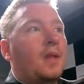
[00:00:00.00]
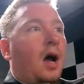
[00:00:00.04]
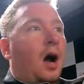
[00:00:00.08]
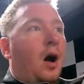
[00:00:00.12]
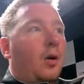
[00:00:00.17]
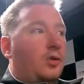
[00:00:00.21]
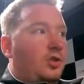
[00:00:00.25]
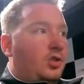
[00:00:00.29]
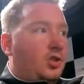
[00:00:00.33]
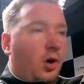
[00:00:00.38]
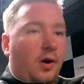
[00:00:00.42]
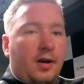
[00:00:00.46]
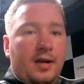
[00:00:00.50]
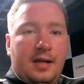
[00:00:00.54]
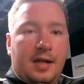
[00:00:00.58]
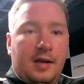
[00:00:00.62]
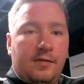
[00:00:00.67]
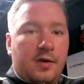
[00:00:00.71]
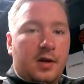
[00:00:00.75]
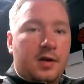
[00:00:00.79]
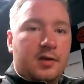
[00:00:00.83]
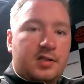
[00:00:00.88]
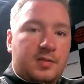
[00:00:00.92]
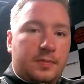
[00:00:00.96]
I was trying to
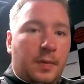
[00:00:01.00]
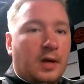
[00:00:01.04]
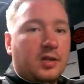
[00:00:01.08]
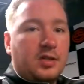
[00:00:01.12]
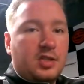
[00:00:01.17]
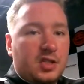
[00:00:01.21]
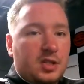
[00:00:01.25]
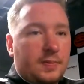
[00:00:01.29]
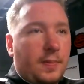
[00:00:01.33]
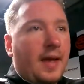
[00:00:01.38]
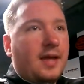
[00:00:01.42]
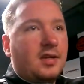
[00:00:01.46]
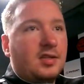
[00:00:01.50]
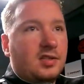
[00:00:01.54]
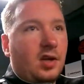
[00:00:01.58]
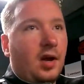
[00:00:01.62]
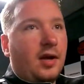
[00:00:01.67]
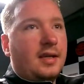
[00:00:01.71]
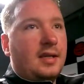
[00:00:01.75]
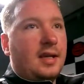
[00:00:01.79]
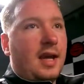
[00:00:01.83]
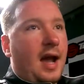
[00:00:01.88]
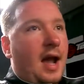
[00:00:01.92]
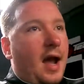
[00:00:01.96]
give it as much space
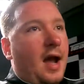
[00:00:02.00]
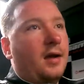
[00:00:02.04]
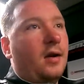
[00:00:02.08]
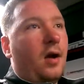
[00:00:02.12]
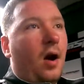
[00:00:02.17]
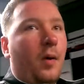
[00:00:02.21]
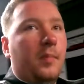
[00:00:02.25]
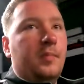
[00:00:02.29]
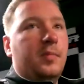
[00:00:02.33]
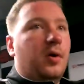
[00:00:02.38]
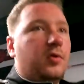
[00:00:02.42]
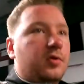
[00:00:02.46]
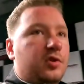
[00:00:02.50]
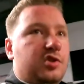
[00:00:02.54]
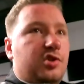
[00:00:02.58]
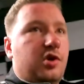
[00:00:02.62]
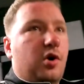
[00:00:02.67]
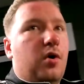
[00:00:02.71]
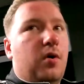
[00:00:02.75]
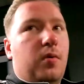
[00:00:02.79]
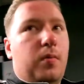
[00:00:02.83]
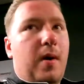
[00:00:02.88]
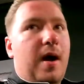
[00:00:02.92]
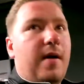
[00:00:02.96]
as I can. I'm not
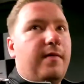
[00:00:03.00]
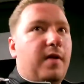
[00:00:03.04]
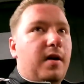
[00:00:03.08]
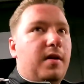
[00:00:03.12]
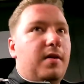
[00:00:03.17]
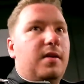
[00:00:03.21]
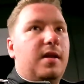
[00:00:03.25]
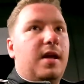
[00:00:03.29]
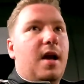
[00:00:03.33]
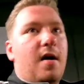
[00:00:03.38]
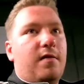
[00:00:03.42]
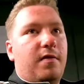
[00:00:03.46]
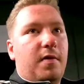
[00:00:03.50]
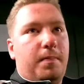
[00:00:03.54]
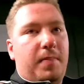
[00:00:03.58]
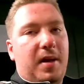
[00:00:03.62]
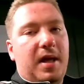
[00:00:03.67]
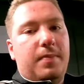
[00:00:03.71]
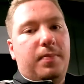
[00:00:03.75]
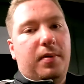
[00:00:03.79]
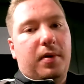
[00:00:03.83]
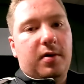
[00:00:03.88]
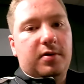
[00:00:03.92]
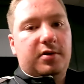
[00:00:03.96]
sure whether the other
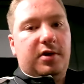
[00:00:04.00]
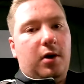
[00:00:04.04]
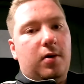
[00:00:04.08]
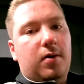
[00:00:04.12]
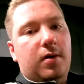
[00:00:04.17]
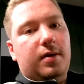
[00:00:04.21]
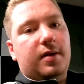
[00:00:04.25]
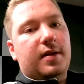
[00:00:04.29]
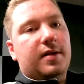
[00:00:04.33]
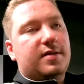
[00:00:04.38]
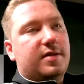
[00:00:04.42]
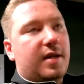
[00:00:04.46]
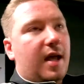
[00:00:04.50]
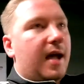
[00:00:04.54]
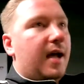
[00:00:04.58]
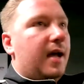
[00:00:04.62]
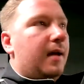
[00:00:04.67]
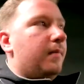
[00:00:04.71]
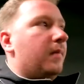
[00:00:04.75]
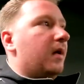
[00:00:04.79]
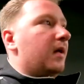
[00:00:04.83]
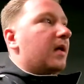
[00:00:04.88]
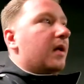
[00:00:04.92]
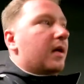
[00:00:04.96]
people are doing the
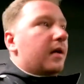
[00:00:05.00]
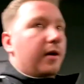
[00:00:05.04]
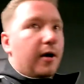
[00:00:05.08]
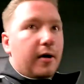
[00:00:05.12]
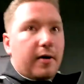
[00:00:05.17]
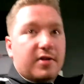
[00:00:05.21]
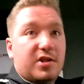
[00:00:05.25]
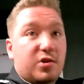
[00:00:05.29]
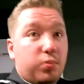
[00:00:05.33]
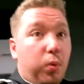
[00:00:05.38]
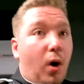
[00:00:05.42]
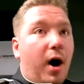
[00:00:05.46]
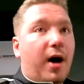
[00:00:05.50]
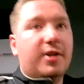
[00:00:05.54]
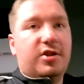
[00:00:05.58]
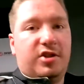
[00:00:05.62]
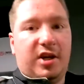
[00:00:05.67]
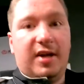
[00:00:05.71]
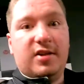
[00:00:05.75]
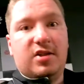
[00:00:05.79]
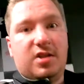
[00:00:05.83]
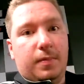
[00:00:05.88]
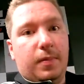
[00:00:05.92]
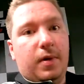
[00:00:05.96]
same. There's one
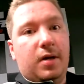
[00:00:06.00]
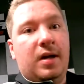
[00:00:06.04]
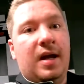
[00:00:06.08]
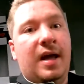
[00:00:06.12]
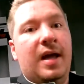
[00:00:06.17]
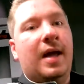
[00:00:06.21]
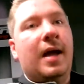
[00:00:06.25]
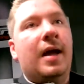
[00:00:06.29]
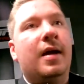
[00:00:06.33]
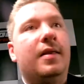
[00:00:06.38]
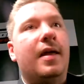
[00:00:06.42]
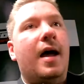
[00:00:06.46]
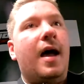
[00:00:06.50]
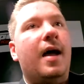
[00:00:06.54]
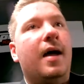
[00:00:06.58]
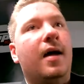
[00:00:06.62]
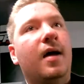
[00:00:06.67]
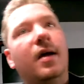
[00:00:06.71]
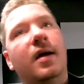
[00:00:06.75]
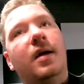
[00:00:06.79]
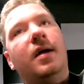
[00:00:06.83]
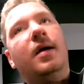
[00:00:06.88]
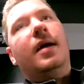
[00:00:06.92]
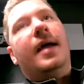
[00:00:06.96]
gentleman here
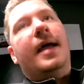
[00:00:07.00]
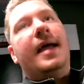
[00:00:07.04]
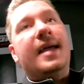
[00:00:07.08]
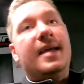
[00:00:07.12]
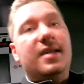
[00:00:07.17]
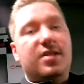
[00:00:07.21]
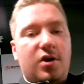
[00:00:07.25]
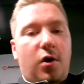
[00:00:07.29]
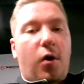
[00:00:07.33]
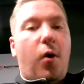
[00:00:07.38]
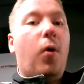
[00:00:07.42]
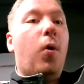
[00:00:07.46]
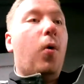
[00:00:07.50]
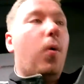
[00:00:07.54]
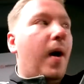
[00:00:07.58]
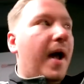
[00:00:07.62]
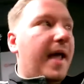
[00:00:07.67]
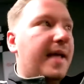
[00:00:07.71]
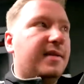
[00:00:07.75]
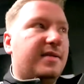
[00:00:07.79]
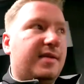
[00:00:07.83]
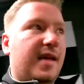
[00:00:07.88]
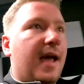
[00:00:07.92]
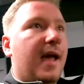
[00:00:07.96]
that he's
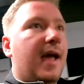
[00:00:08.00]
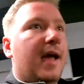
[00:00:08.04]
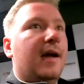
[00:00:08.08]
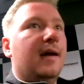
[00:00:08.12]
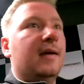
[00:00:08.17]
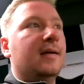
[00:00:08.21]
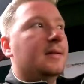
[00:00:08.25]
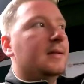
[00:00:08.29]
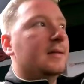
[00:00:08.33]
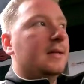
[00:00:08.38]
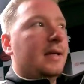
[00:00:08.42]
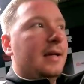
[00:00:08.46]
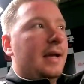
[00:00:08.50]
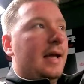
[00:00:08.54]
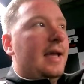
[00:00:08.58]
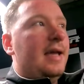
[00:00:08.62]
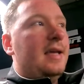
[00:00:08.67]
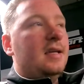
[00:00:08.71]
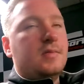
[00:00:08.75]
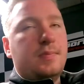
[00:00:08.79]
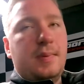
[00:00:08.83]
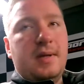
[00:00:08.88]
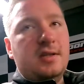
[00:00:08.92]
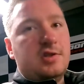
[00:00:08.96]
always here.
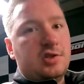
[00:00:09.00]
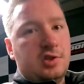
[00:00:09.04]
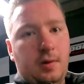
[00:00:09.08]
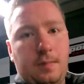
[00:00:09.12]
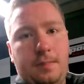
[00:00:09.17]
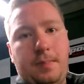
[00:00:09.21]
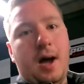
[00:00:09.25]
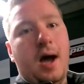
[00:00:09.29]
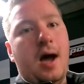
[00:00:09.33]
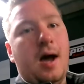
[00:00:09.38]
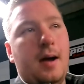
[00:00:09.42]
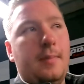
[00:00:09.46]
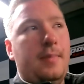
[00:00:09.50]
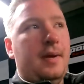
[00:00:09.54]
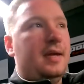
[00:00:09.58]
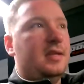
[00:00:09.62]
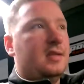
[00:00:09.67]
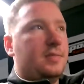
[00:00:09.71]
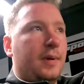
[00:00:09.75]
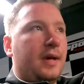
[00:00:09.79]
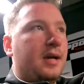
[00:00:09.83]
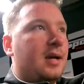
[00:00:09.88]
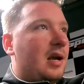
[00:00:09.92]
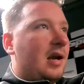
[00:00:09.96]
He's been superb,
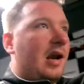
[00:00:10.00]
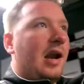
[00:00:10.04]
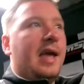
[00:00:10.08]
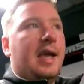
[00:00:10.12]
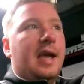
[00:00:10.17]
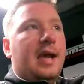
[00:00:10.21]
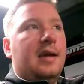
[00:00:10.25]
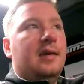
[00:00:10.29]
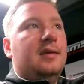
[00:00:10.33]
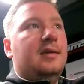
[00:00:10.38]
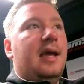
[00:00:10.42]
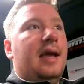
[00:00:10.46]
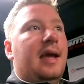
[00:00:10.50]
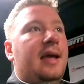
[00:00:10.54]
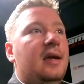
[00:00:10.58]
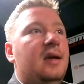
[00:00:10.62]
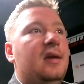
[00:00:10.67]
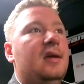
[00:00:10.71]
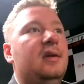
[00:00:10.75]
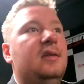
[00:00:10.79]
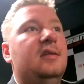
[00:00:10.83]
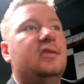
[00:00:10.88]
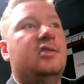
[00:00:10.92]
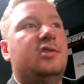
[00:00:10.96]
he's been clean,
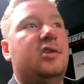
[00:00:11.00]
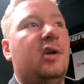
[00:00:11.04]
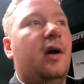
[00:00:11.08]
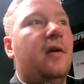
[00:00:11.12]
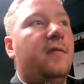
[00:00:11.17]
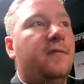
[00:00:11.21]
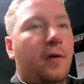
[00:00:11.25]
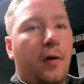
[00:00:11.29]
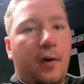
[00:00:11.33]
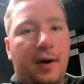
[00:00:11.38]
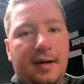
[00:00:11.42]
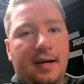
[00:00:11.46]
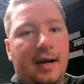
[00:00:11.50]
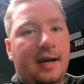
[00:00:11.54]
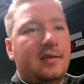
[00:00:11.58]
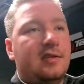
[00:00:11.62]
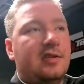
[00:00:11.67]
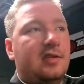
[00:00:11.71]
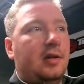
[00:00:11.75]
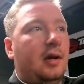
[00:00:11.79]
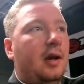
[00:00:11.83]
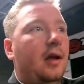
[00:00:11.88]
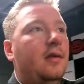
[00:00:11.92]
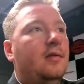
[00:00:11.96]
he's avoided
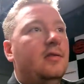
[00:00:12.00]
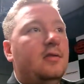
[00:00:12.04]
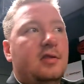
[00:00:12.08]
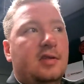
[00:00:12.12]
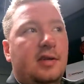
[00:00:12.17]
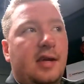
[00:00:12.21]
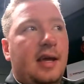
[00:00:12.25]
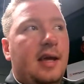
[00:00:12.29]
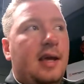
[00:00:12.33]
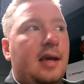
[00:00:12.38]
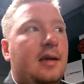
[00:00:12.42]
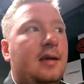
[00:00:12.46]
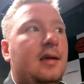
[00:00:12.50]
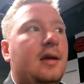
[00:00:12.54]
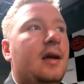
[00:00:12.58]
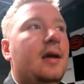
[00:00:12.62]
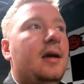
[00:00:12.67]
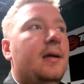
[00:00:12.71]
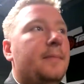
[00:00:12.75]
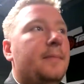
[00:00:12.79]
incidents.